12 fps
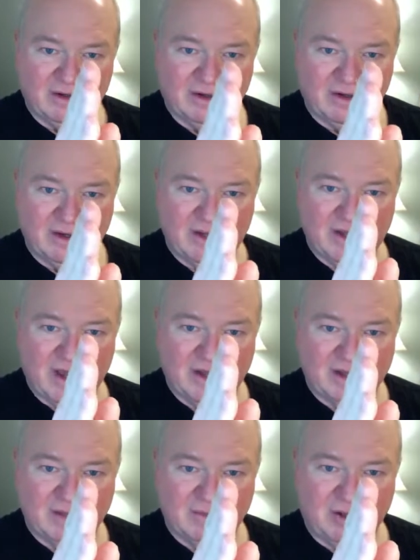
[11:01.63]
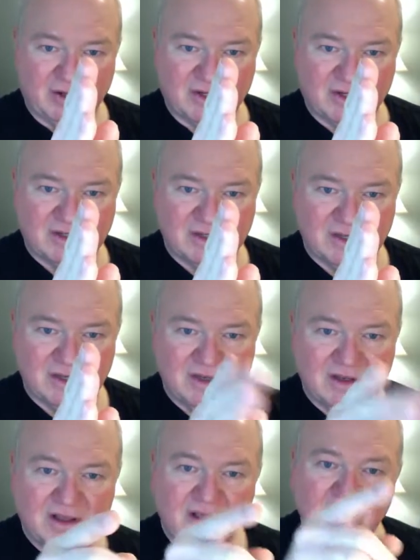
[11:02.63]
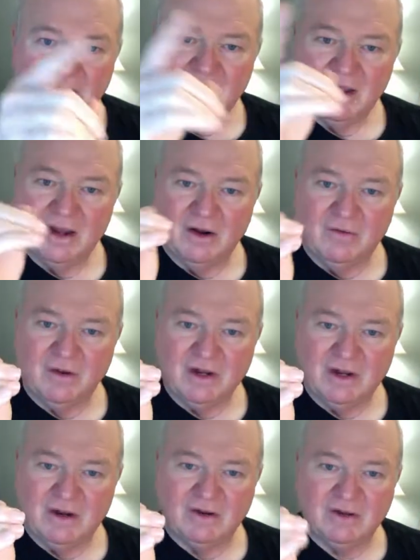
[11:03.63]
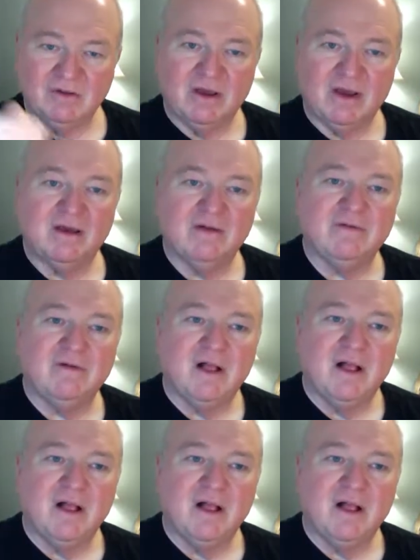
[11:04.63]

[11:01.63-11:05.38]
leading out to the Baltic Sea. And over here, you have